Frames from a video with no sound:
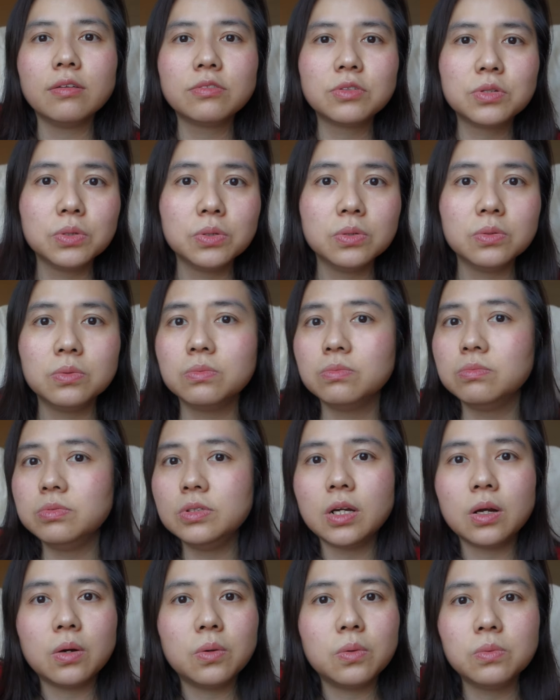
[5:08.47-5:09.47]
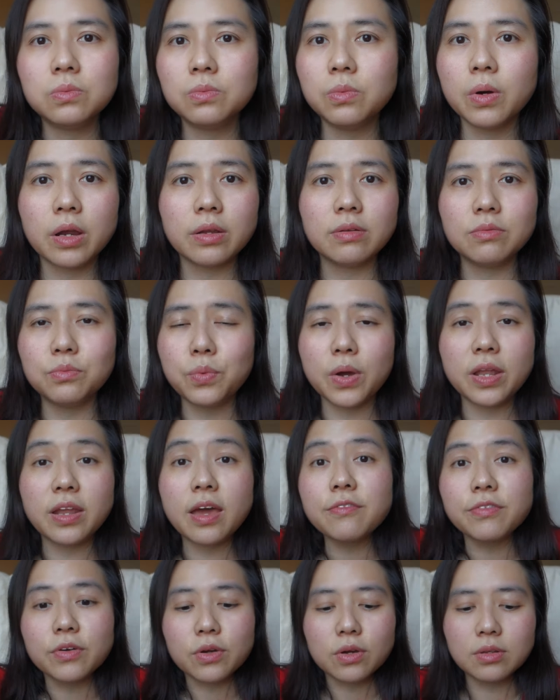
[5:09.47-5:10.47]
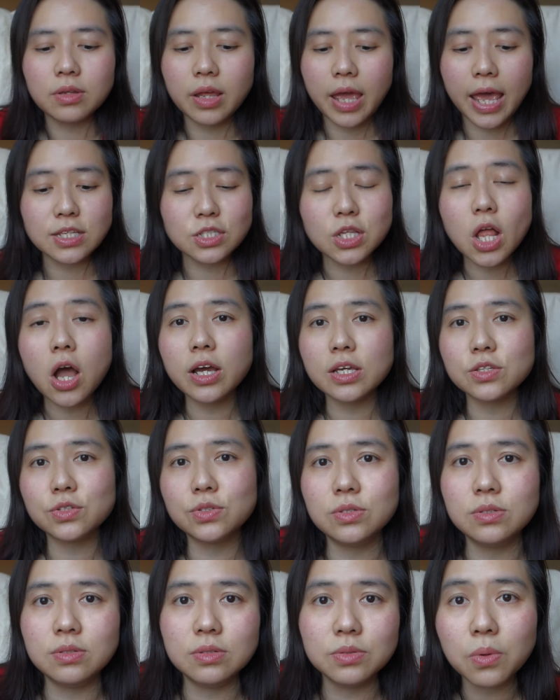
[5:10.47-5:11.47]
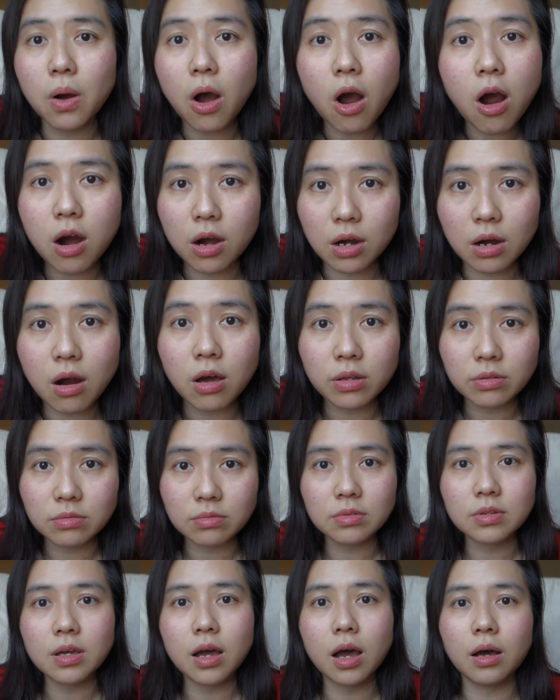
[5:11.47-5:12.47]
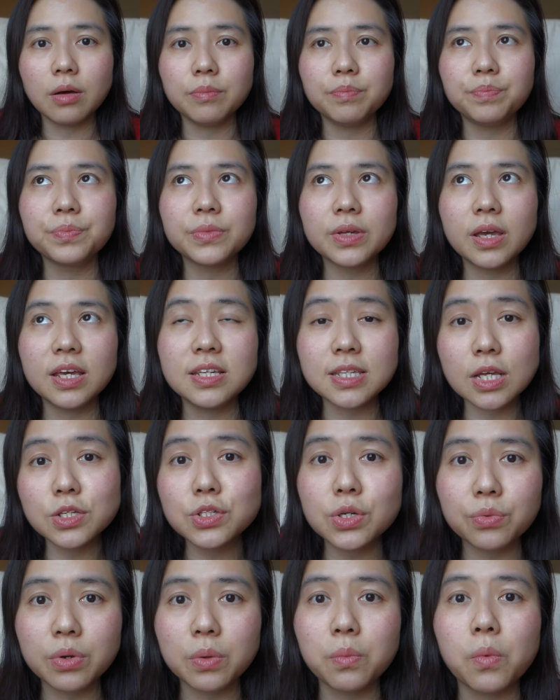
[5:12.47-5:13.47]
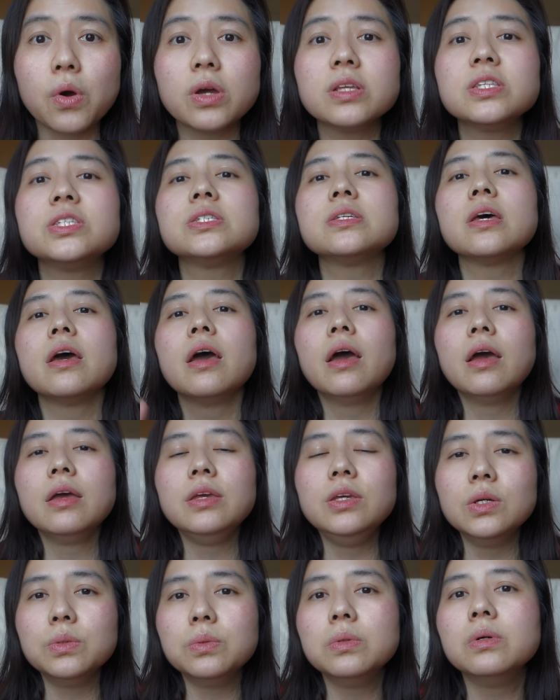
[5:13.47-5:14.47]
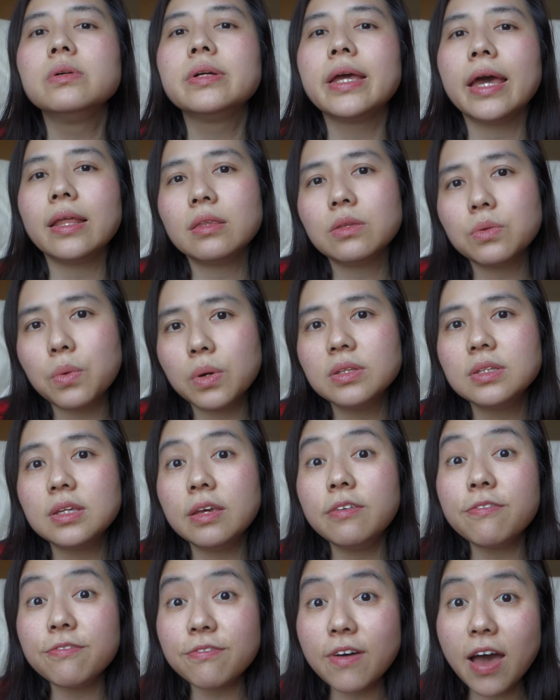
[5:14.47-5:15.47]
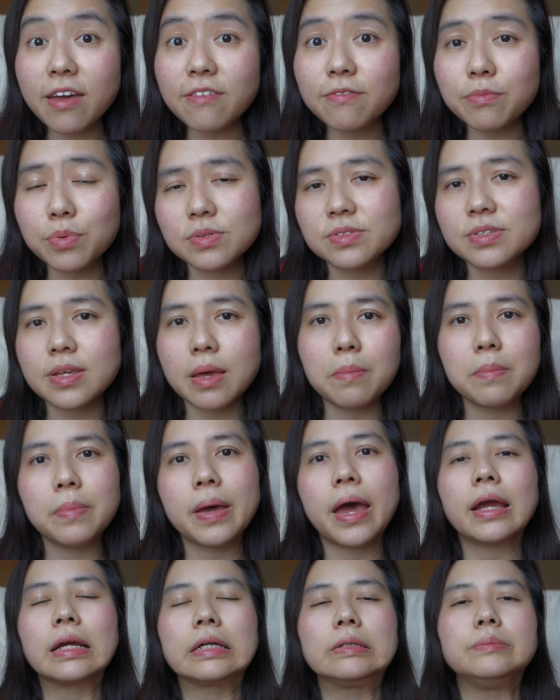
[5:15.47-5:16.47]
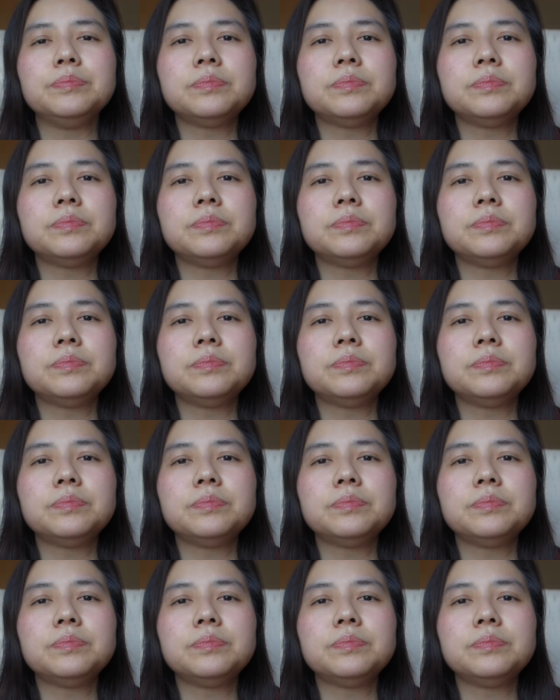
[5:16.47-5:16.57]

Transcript: to whenever, as long as you are on Essential Rewards, you will get 25% back.